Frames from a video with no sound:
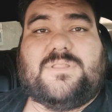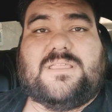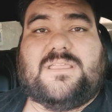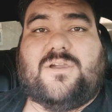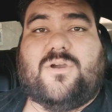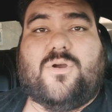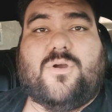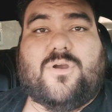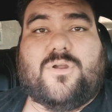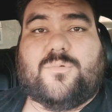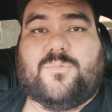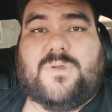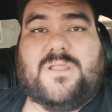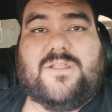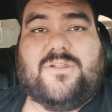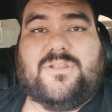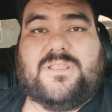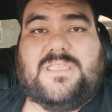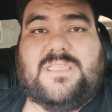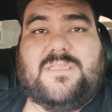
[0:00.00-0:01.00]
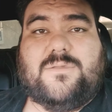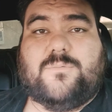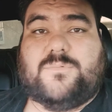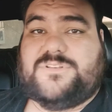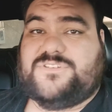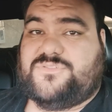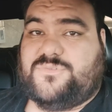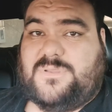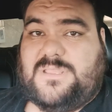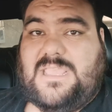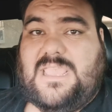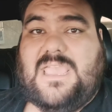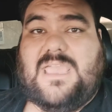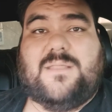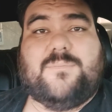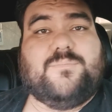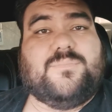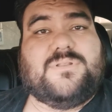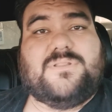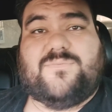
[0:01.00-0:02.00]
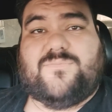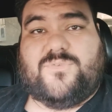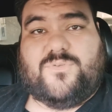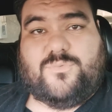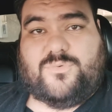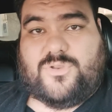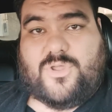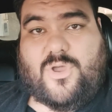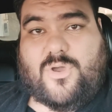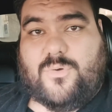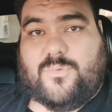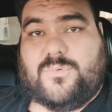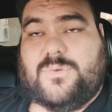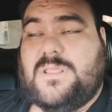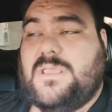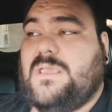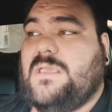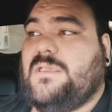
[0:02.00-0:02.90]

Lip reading: like a hardwire kit, which you can, but if you don't,